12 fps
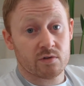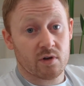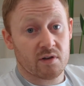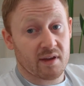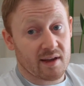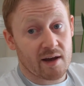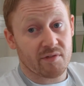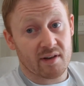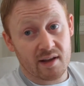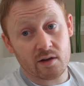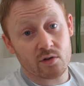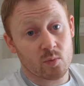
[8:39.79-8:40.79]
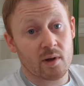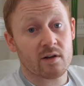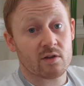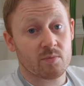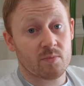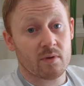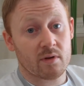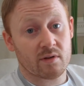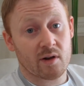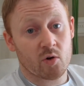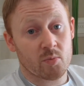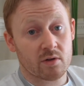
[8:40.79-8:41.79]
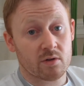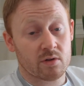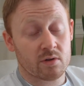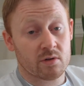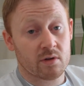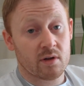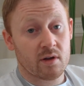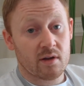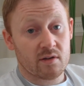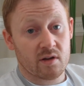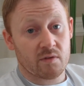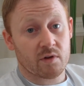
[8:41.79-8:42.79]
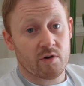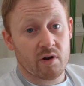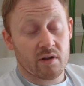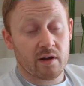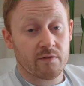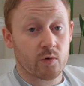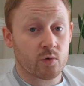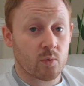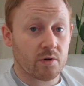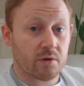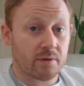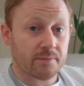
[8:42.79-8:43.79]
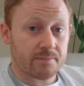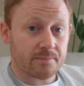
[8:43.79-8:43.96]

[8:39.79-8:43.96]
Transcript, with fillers: So I think having that as well has, has allowed me to, do, to have the career that I've always wanted.